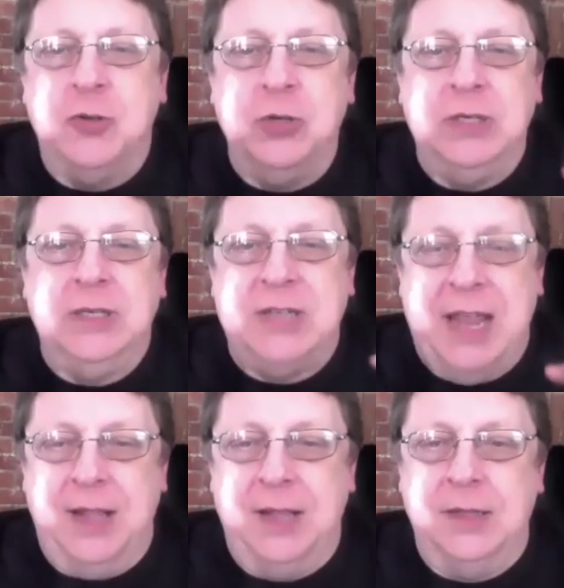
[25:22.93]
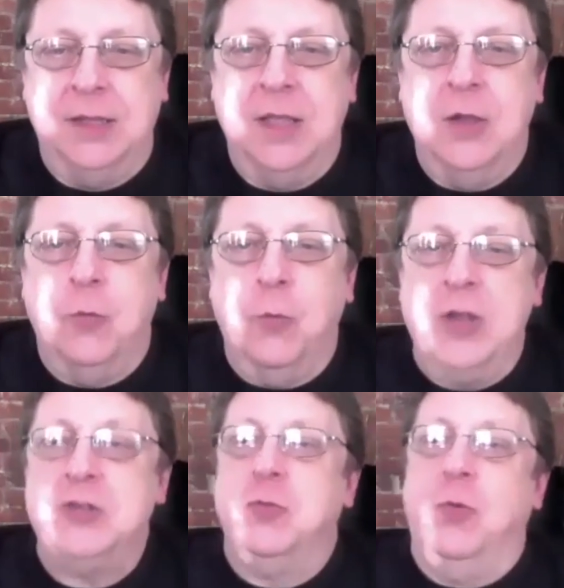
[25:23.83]
I couldn't tell
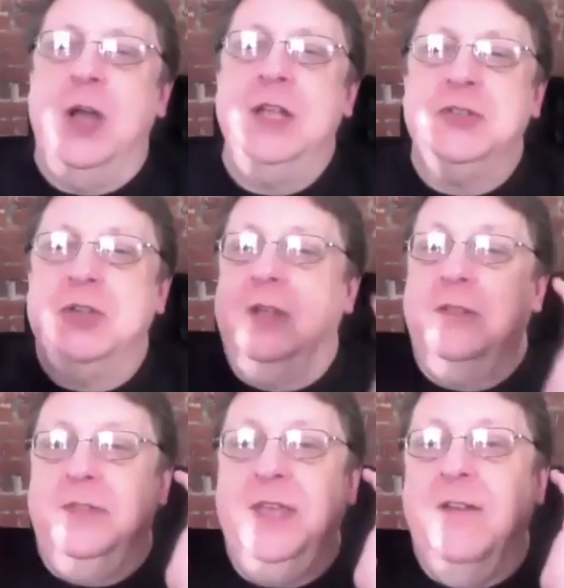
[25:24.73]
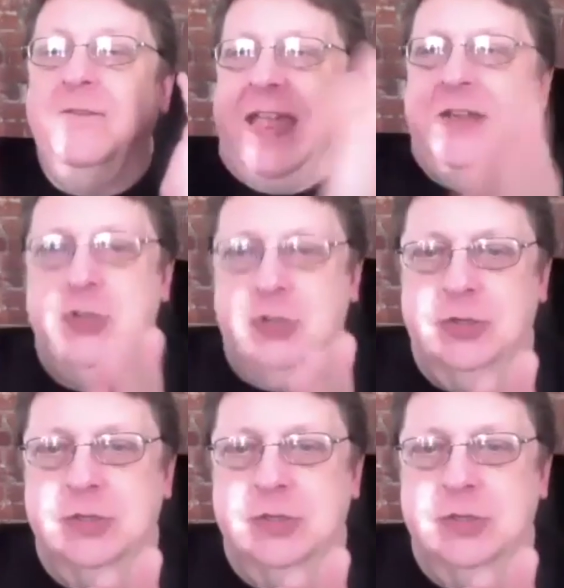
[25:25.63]
which was the Avengers.